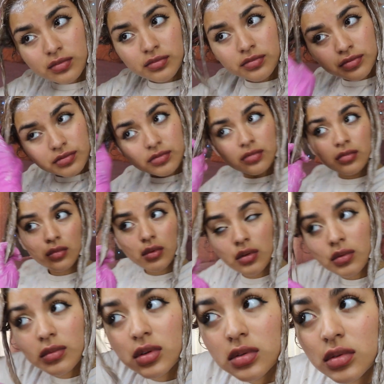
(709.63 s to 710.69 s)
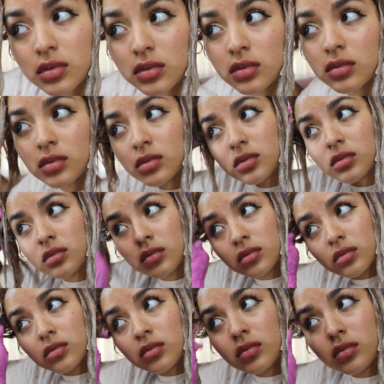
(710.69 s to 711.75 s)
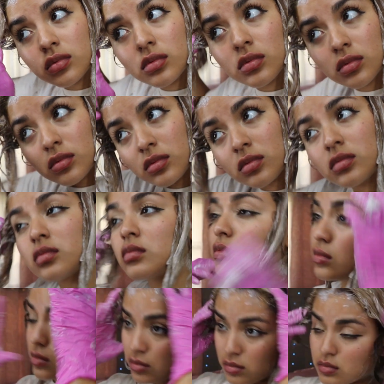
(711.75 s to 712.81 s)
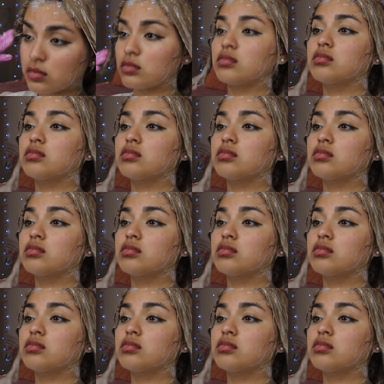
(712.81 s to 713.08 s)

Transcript: So I always keep checking my hair while it's processing.